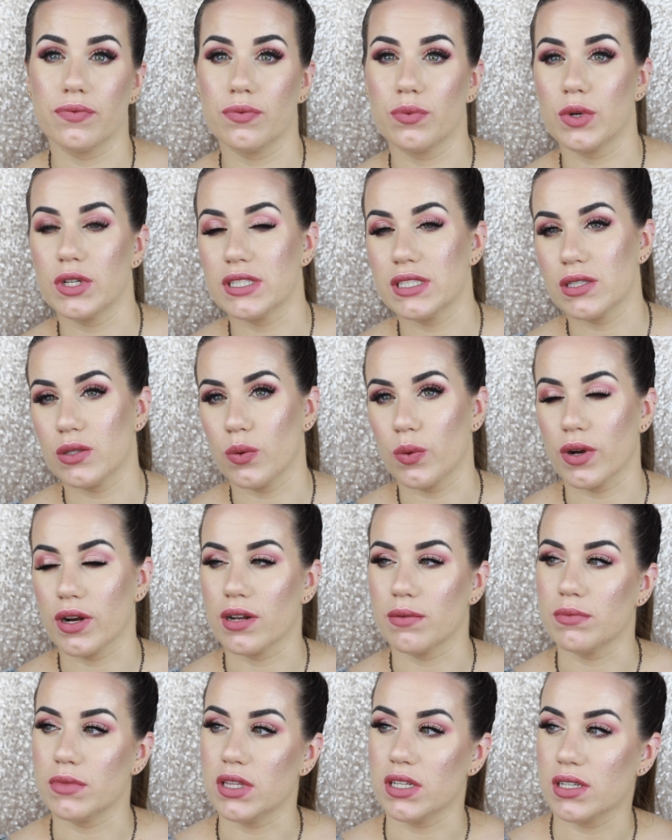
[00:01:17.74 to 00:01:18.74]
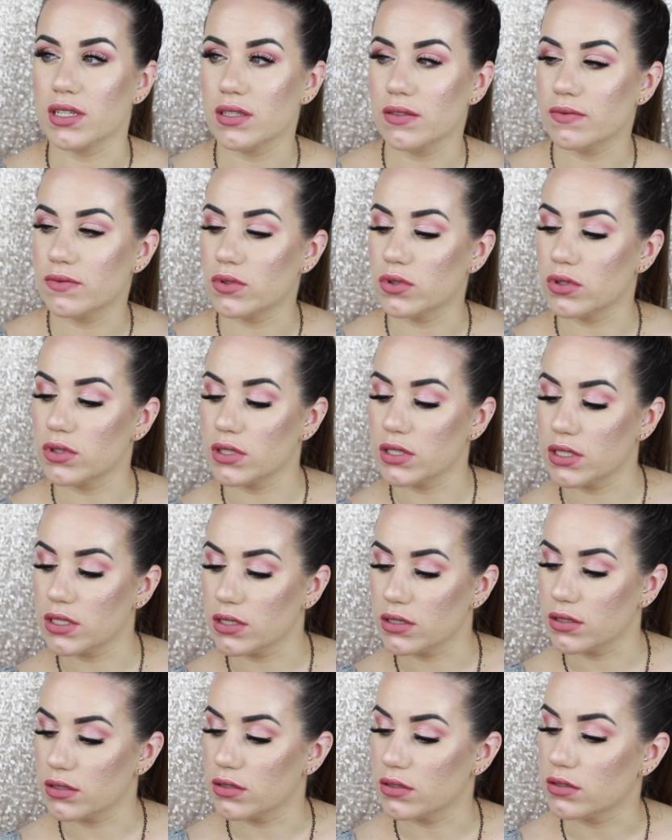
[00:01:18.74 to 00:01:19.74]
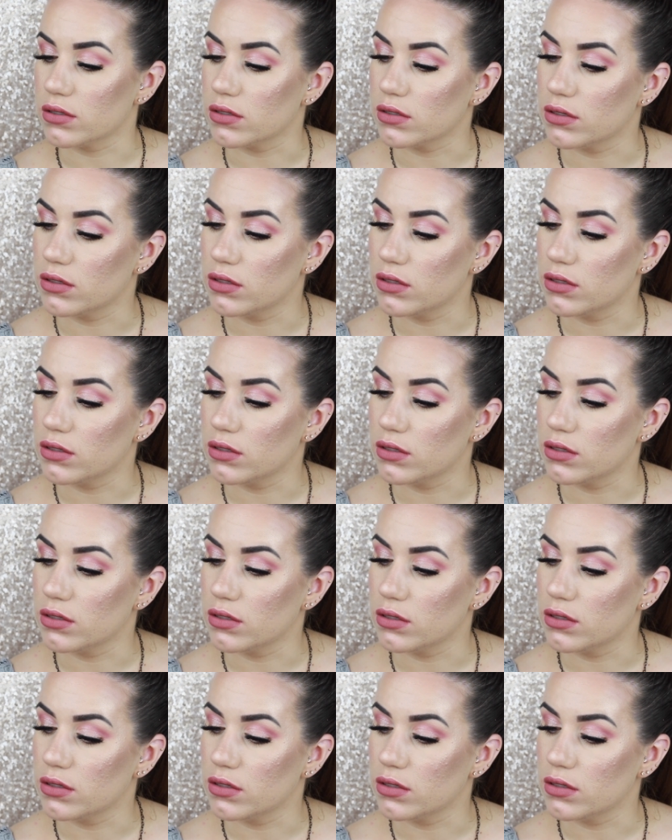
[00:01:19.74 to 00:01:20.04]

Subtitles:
what's the word I'm looking for here?